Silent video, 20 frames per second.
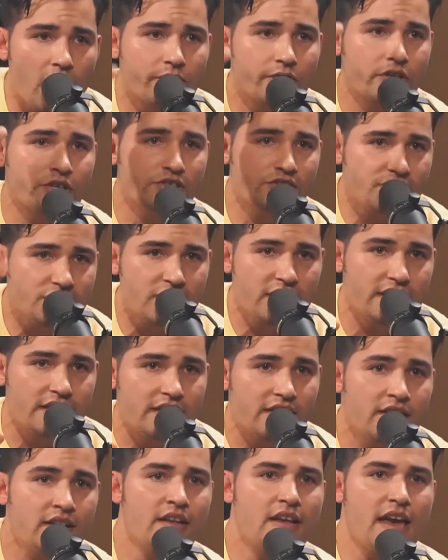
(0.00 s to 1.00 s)
of a
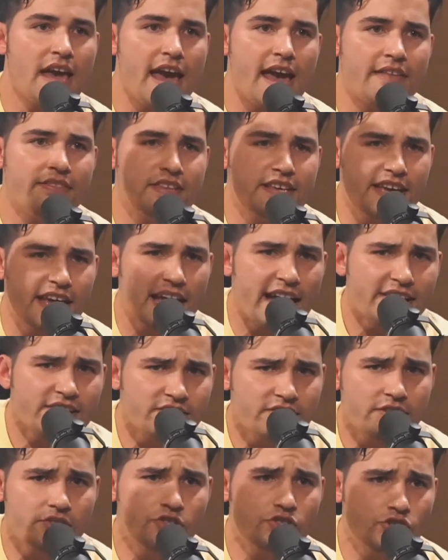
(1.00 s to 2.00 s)
city, and the
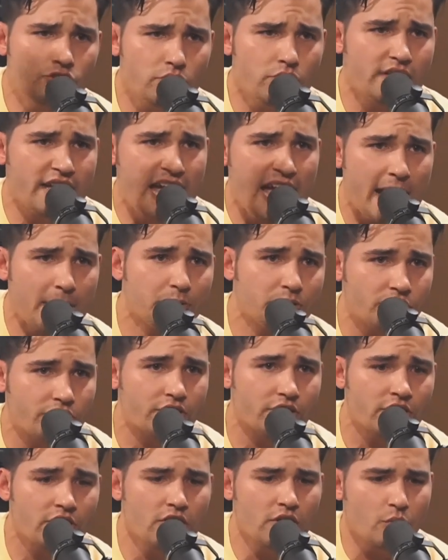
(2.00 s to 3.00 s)
essence you
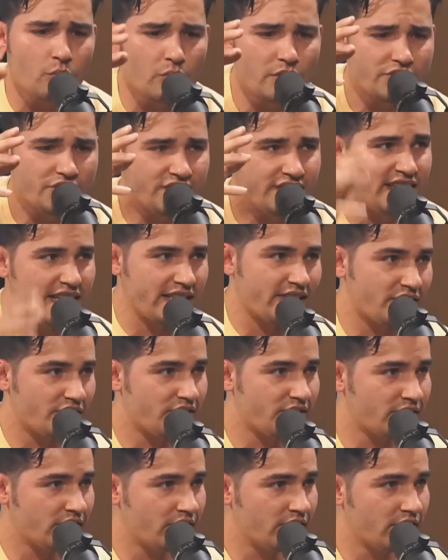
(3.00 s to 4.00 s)
captured was
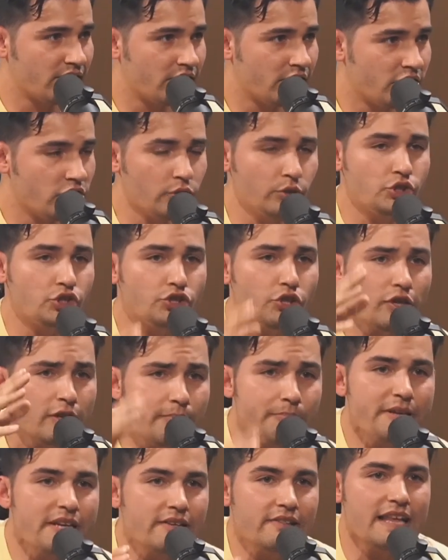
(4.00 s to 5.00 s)
this. You
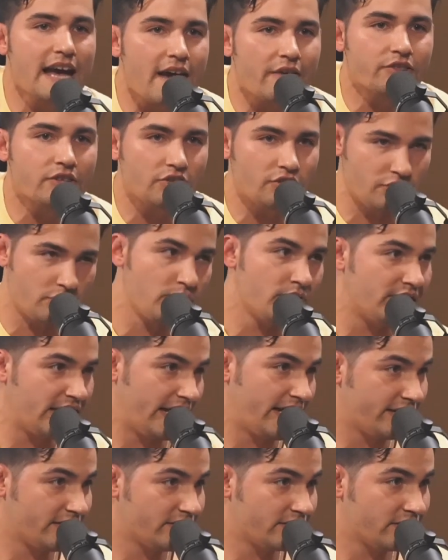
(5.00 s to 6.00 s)
shouldn't be allowed to do
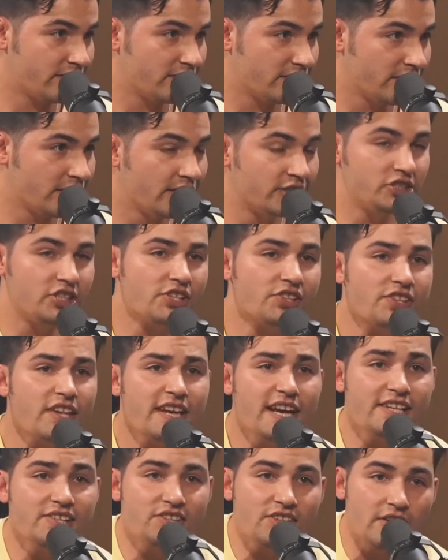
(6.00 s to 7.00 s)
that. Yeah. Just
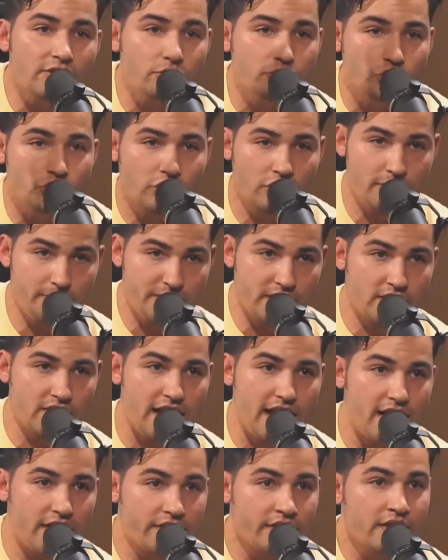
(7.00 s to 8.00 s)
like I said, you shouldn't be
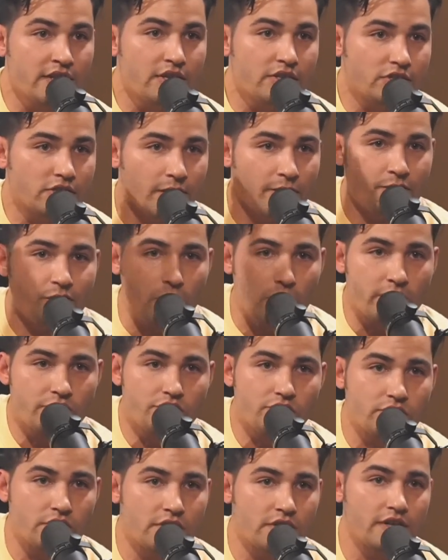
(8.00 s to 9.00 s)
allowed to
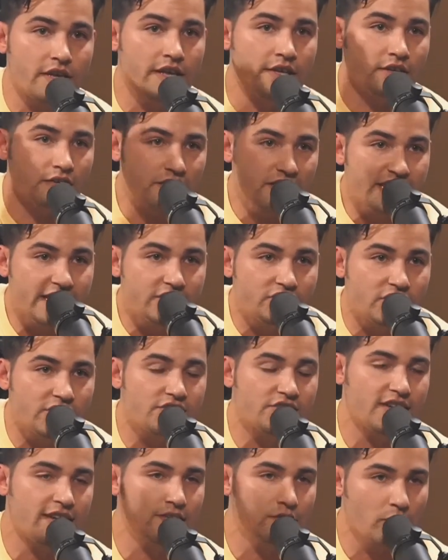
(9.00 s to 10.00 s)
foster an
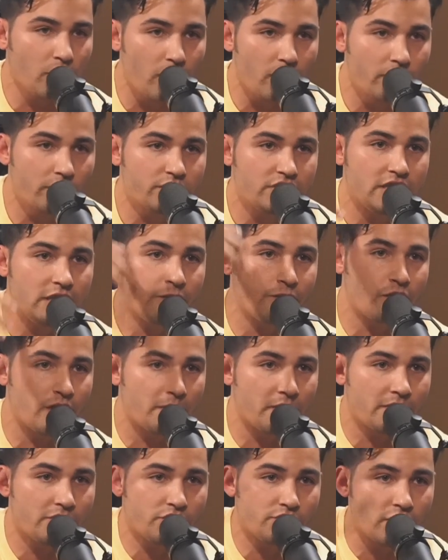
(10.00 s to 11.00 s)
allegiance and loyalty
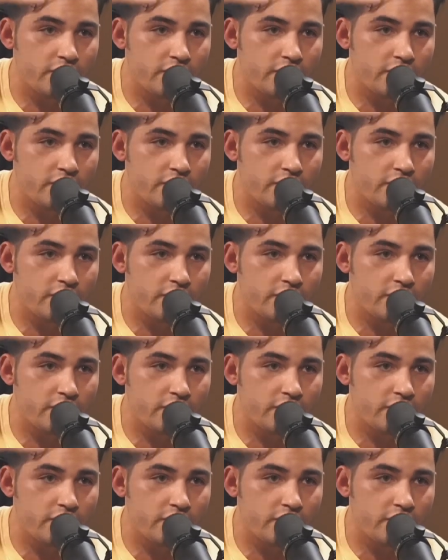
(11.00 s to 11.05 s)
from a